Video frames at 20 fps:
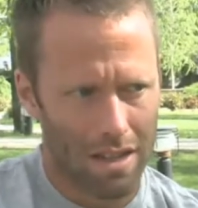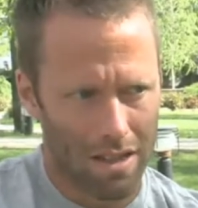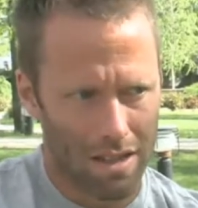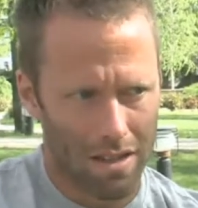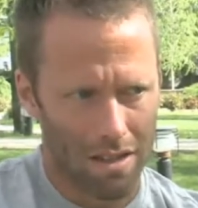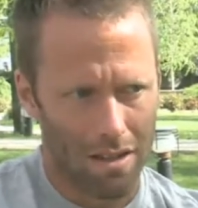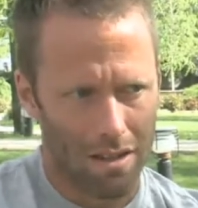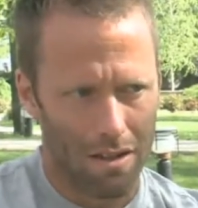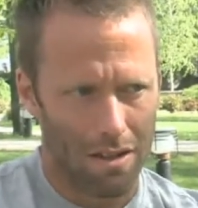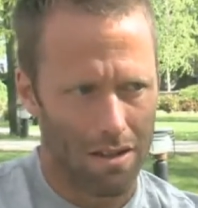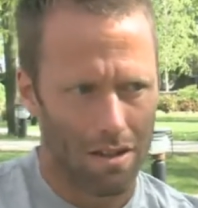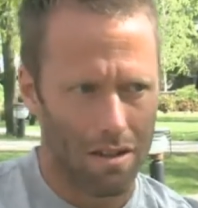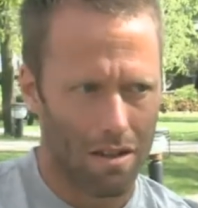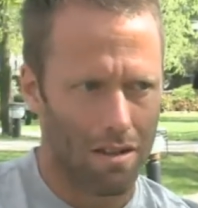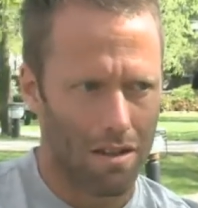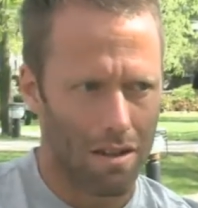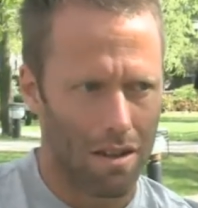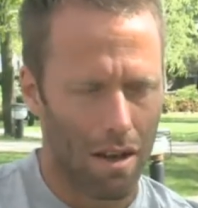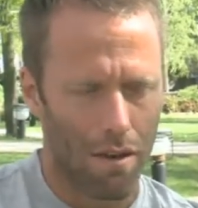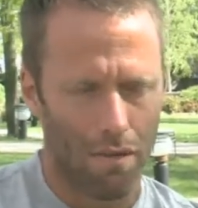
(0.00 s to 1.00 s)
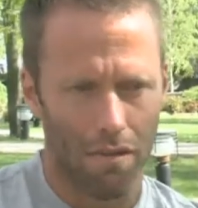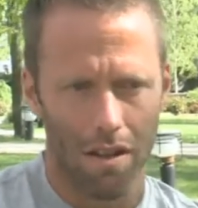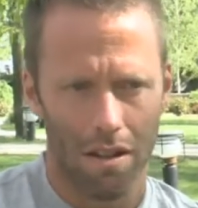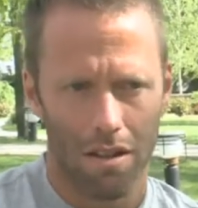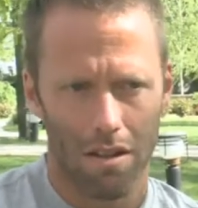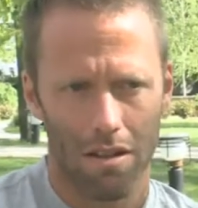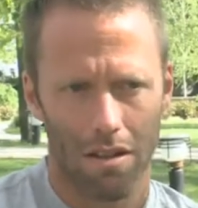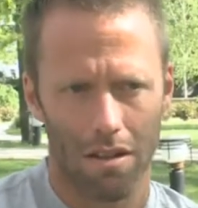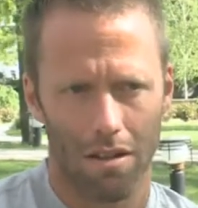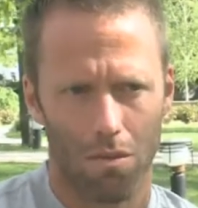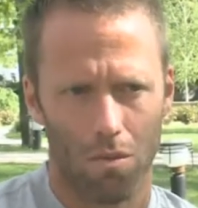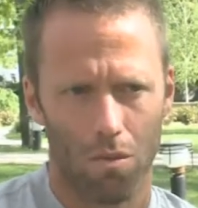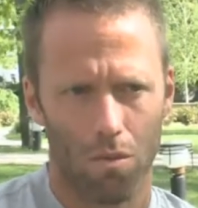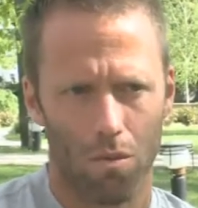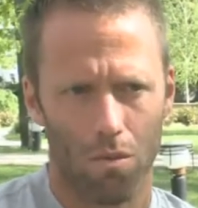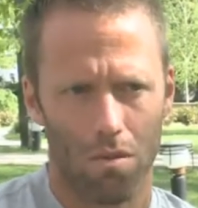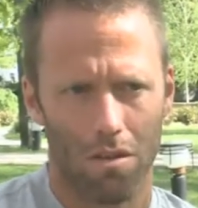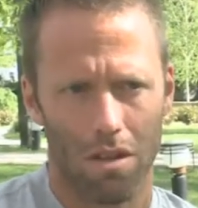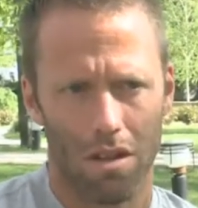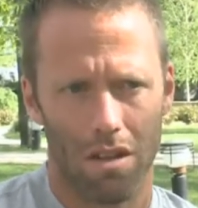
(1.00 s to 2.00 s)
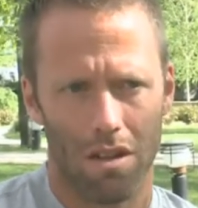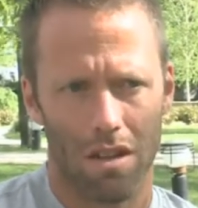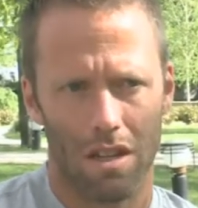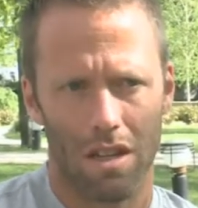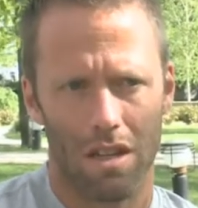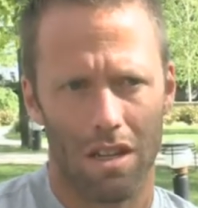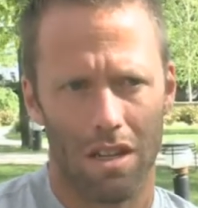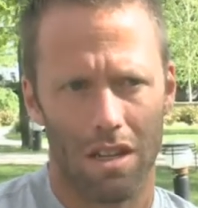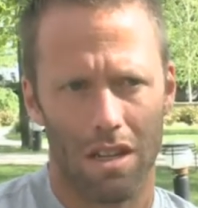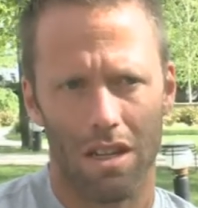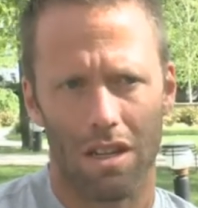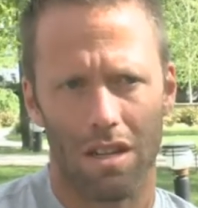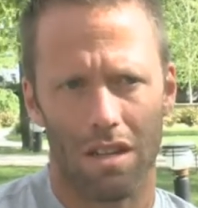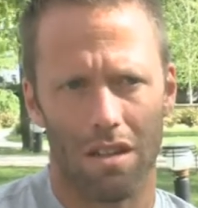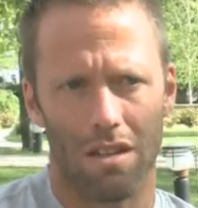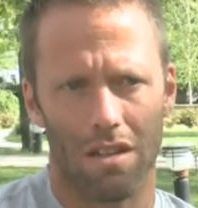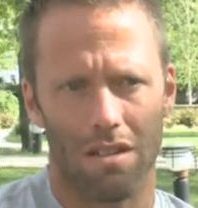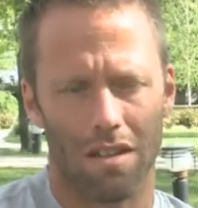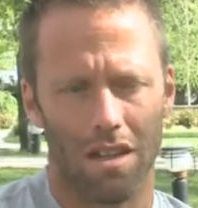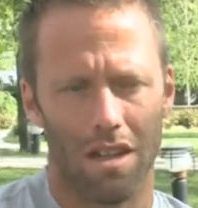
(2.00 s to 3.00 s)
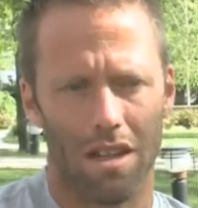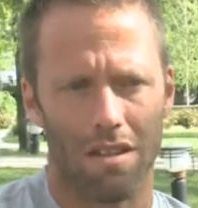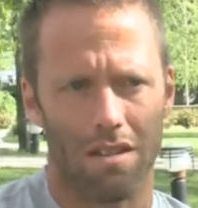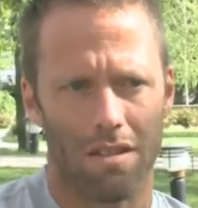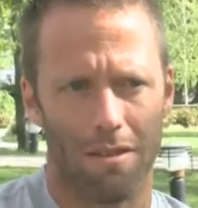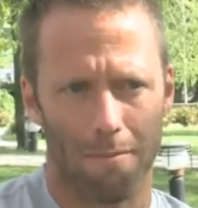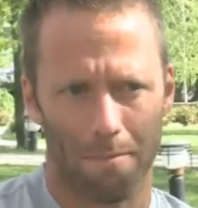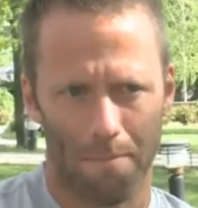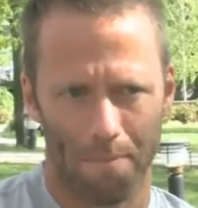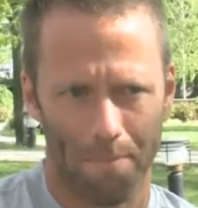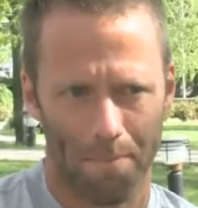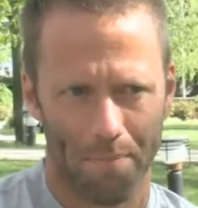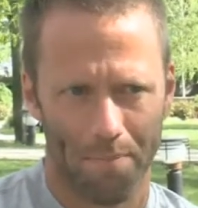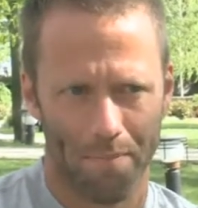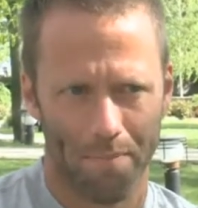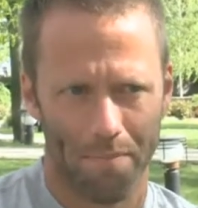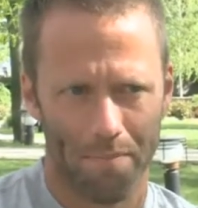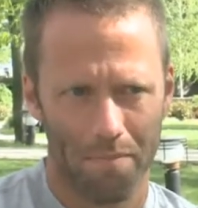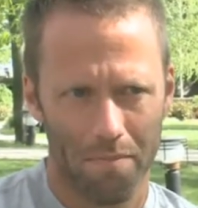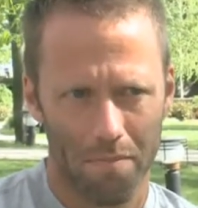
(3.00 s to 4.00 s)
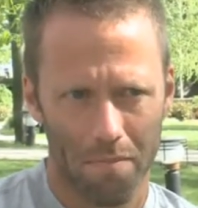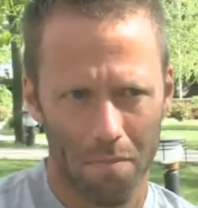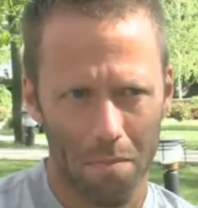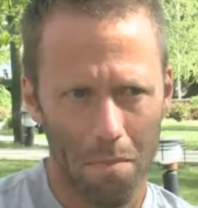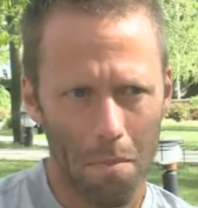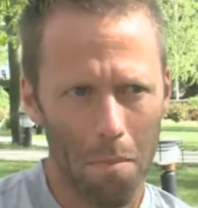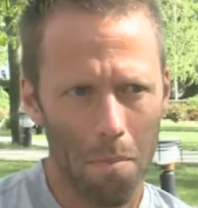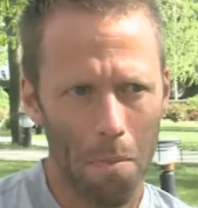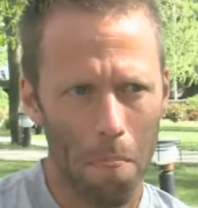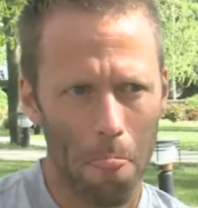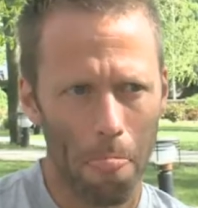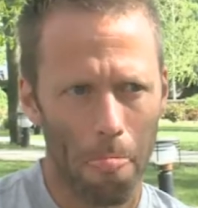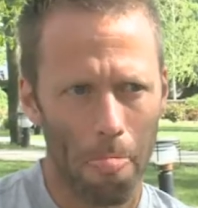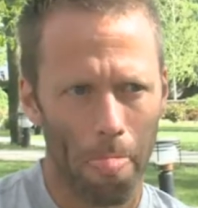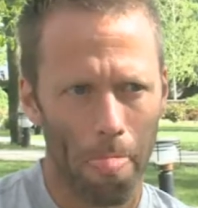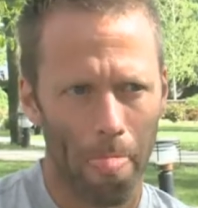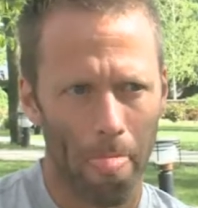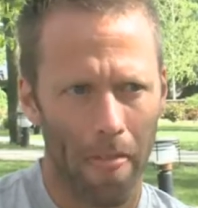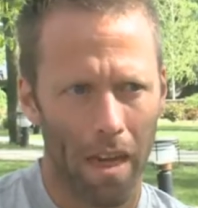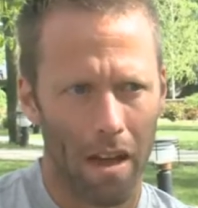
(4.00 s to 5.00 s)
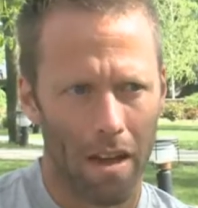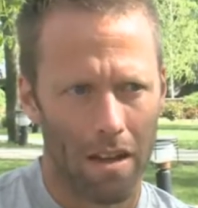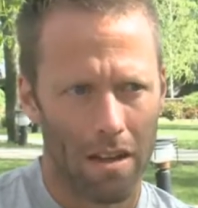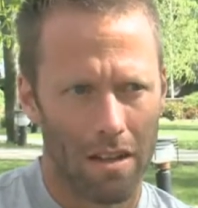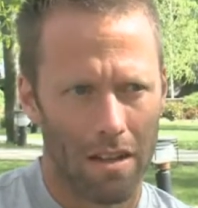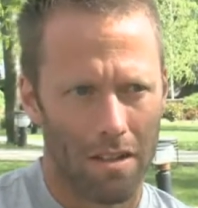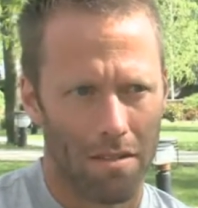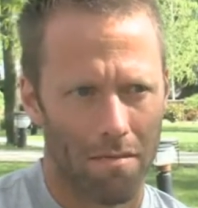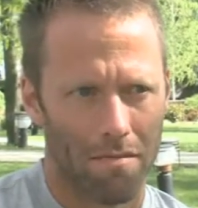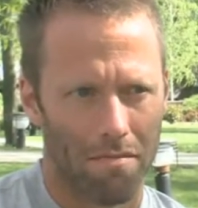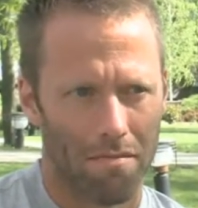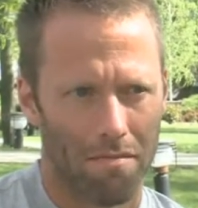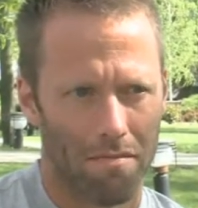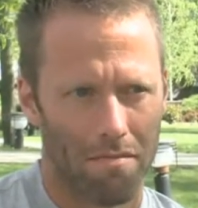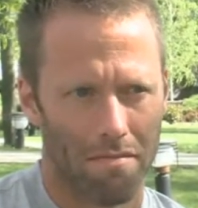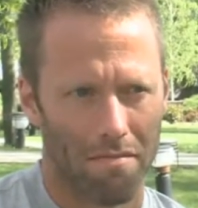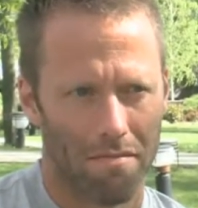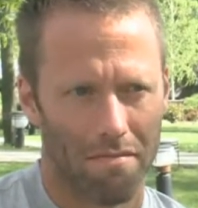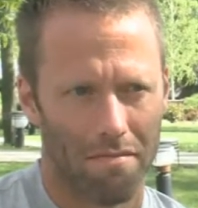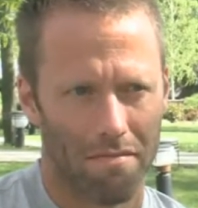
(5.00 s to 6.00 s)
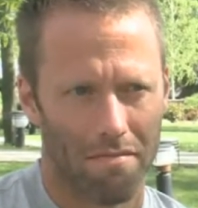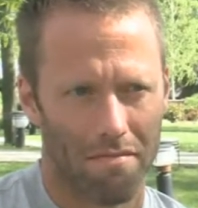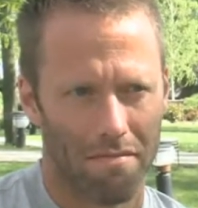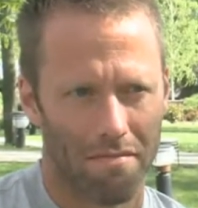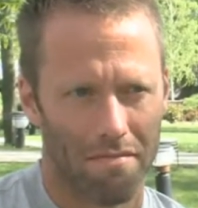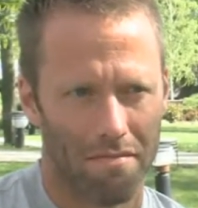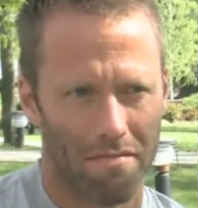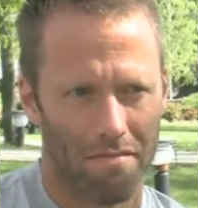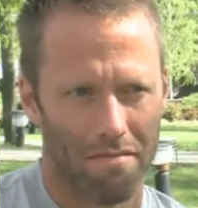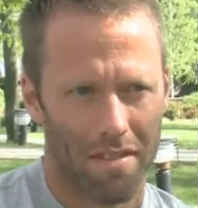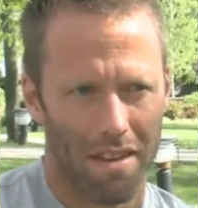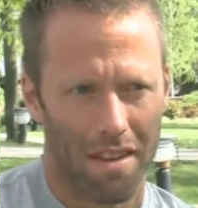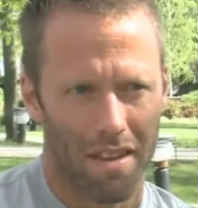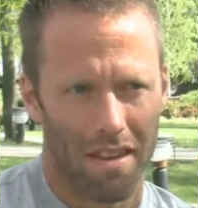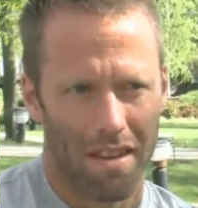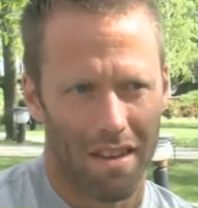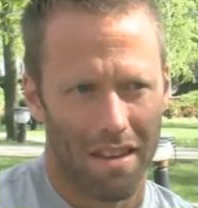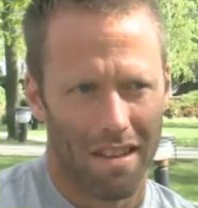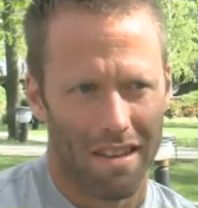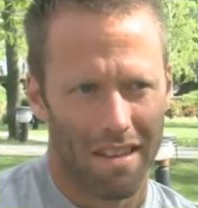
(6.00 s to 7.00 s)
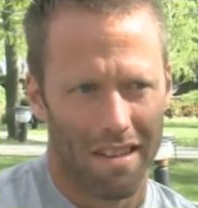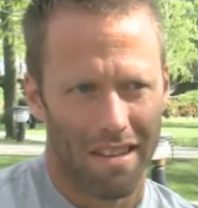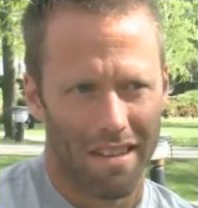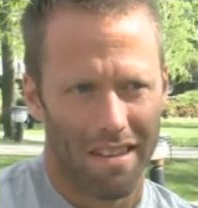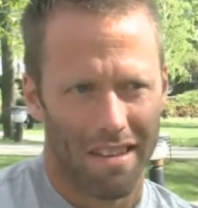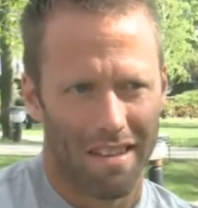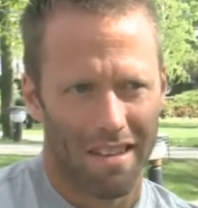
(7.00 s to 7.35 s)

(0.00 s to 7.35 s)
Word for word: Uh, I feel uh, in, in in cities. But after the tournament, it's possible to see some.